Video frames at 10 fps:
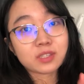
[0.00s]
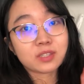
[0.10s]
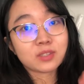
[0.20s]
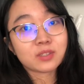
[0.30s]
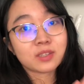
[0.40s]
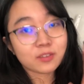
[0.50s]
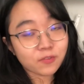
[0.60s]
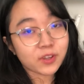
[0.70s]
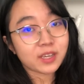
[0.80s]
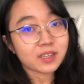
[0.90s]
this
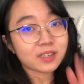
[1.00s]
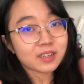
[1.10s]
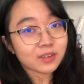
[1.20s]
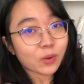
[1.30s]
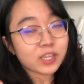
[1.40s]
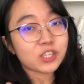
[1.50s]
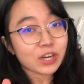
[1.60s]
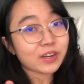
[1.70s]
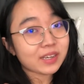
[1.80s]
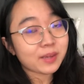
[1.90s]
freaking annoying
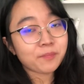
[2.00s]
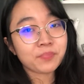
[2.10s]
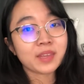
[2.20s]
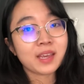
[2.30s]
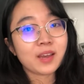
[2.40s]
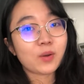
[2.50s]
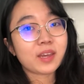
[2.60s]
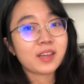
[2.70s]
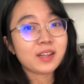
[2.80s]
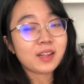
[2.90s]
GRE,
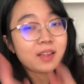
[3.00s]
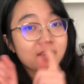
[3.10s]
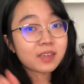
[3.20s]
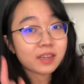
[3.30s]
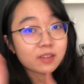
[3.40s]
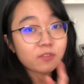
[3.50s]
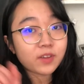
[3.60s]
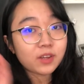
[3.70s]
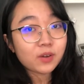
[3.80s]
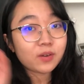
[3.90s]
okay, link in the
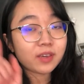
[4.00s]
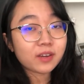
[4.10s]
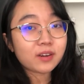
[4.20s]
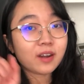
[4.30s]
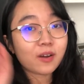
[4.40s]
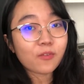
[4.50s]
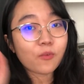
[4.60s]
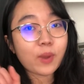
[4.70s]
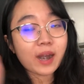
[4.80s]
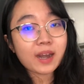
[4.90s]
video here
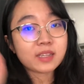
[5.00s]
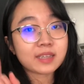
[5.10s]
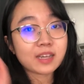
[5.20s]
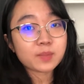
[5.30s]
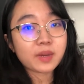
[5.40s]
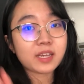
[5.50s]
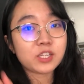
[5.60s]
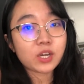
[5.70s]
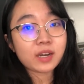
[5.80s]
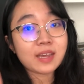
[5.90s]
where I discuss my
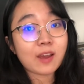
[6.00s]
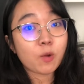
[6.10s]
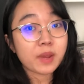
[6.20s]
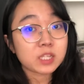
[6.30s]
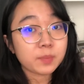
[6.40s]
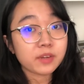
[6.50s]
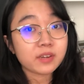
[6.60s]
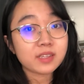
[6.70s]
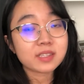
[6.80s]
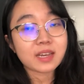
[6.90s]
GRE at home
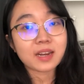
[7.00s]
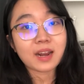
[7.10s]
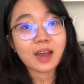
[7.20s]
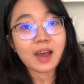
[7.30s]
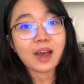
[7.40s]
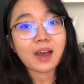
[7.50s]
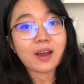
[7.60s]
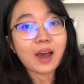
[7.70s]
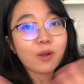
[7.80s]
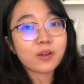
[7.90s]
experience and how
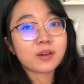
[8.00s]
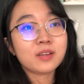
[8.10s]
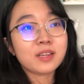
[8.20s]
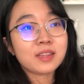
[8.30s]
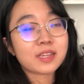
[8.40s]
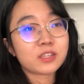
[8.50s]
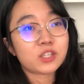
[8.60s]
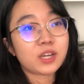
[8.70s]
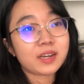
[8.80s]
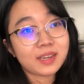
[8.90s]
to take the
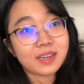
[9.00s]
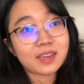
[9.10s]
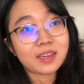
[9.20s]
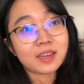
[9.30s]
GRE.